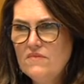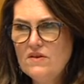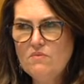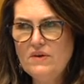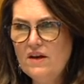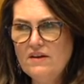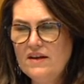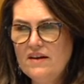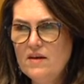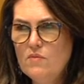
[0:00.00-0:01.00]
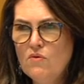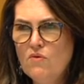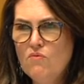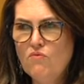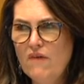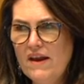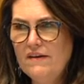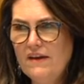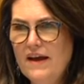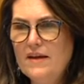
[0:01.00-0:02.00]
We don't need any more red
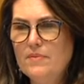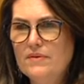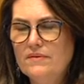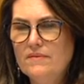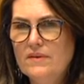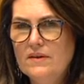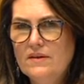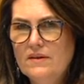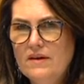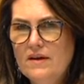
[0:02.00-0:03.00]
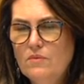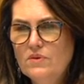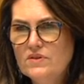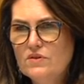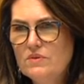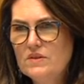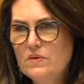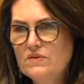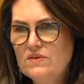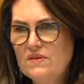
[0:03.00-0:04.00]
tape. What's the
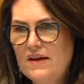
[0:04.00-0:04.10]
response to that